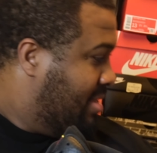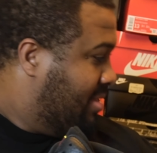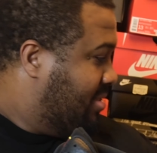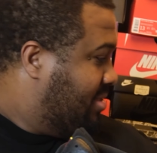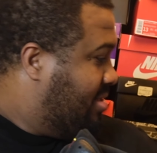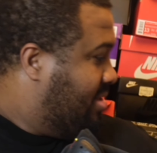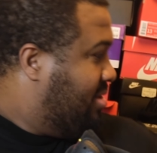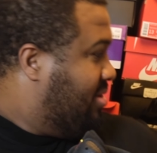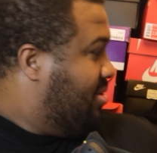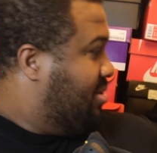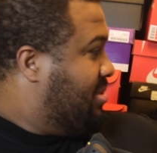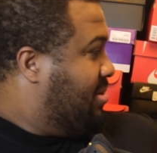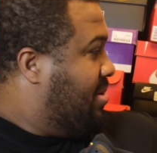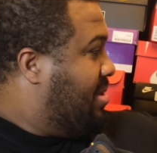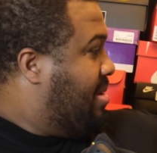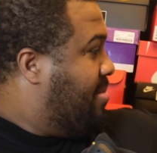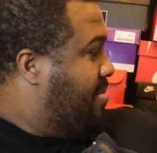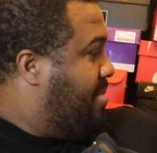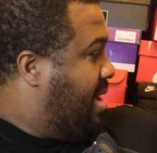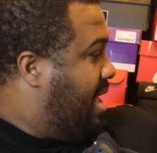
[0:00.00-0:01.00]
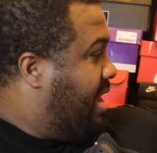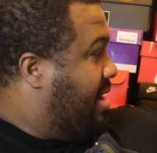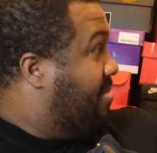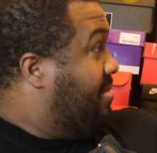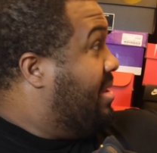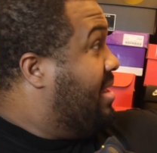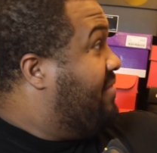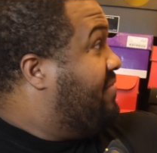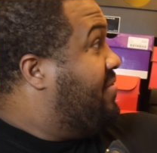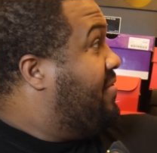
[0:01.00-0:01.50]
So they're usually on the
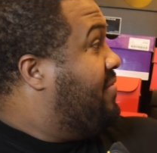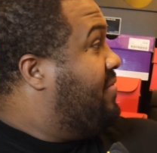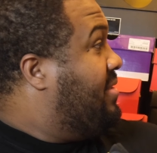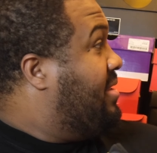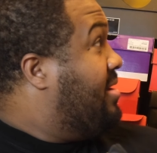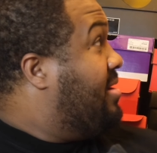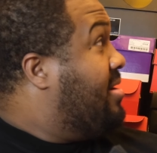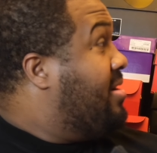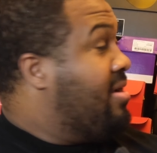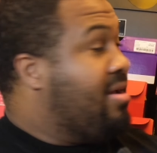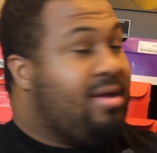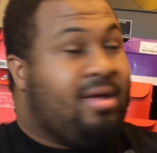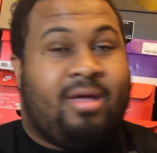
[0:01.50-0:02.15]
bottom left over there.